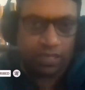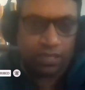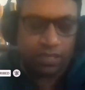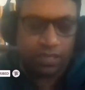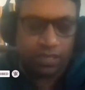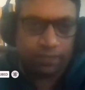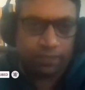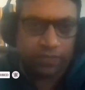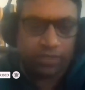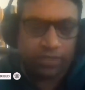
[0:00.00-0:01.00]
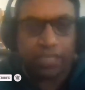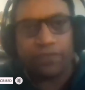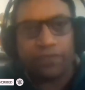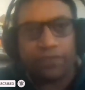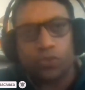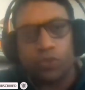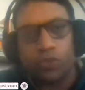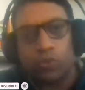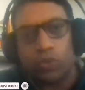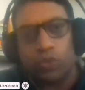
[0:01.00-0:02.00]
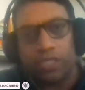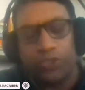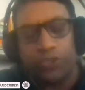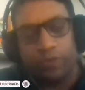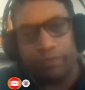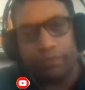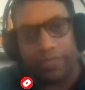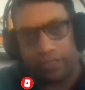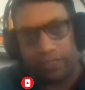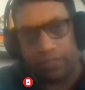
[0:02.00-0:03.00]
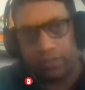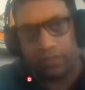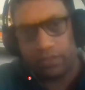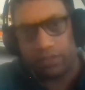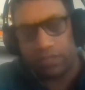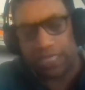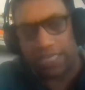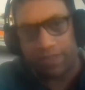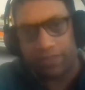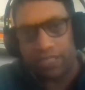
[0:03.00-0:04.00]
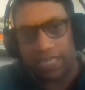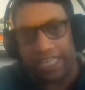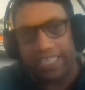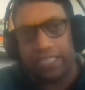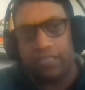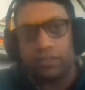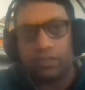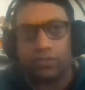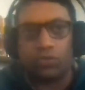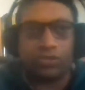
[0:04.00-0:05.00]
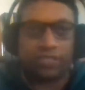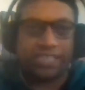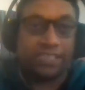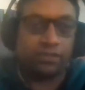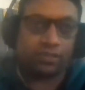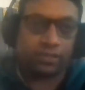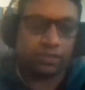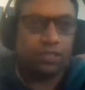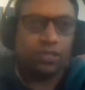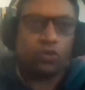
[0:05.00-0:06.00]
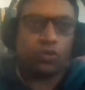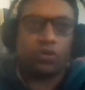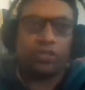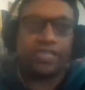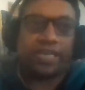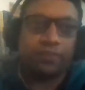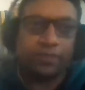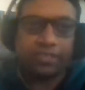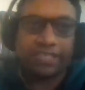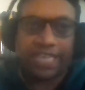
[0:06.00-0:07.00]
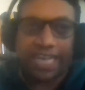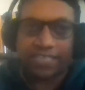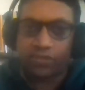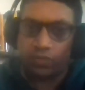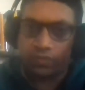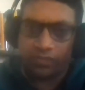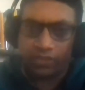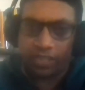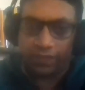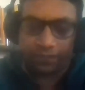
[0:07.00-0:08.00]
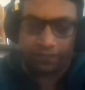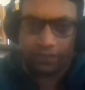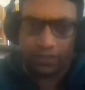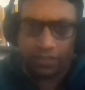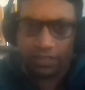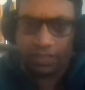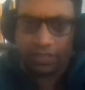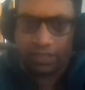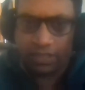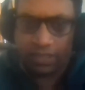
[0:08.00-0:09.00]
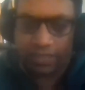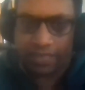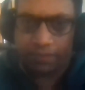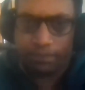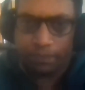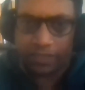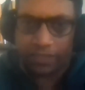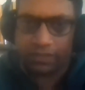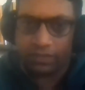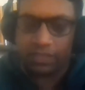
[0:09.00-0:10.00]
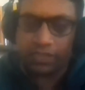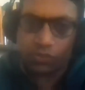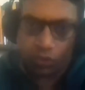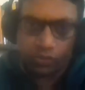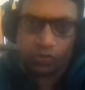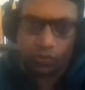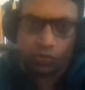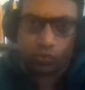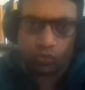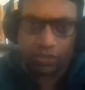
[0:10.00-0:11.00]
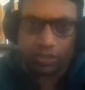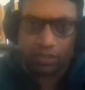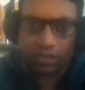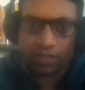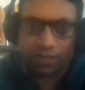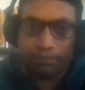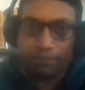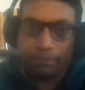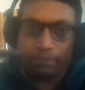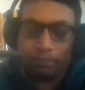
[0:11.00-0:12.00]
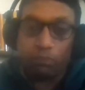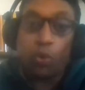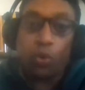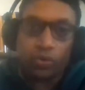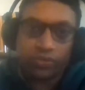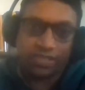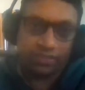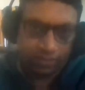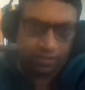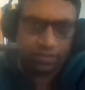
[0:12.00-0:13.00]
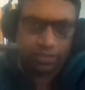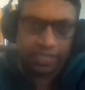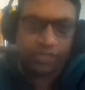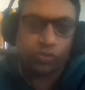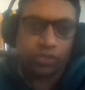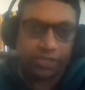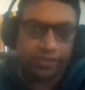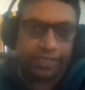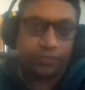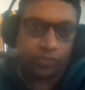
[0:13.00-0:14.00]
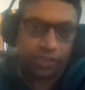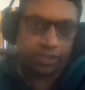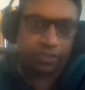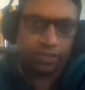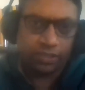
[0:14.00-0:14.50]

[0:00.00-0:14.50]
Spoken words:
The thief is also a human being. However heinous or terrible the acts of the thief, that person is also more than his or her thievery.